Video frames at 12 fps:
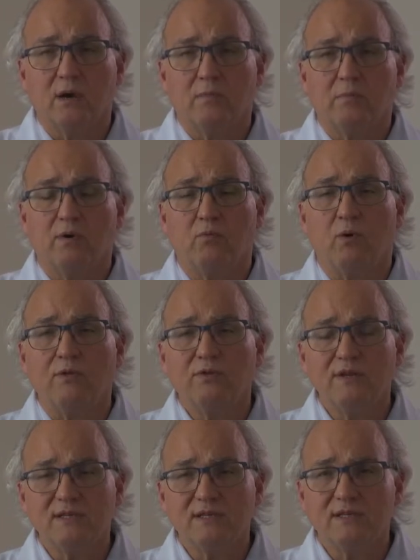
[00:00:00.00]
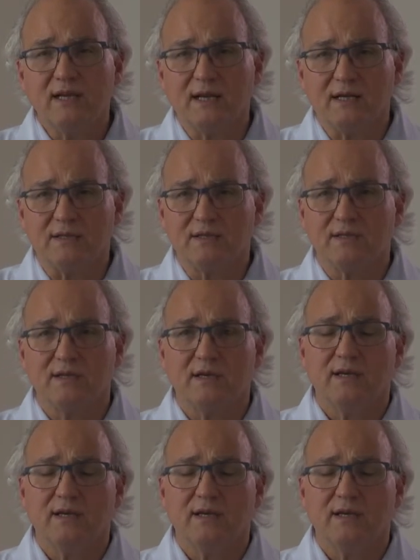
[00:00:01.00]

But what this does